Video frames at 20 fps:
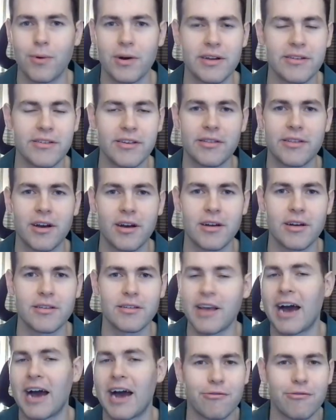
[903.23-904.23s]
What does it
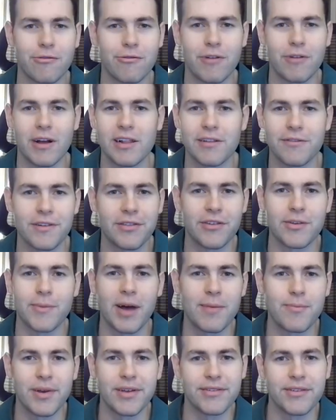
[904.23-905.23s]
does? How is it relevant to
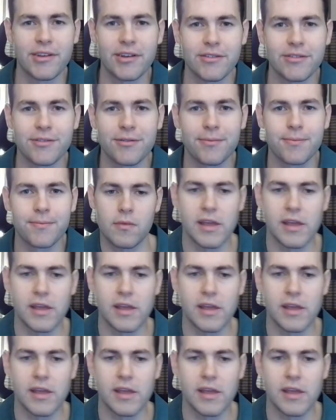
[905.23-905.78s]
my business?